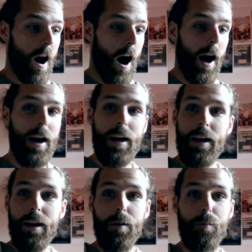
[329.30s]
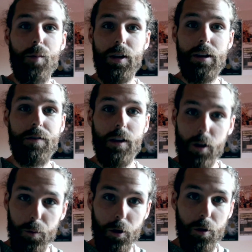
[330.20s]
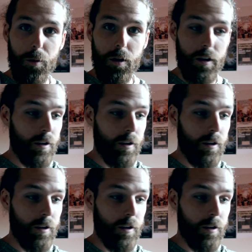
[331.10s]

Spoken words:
I believe in global community.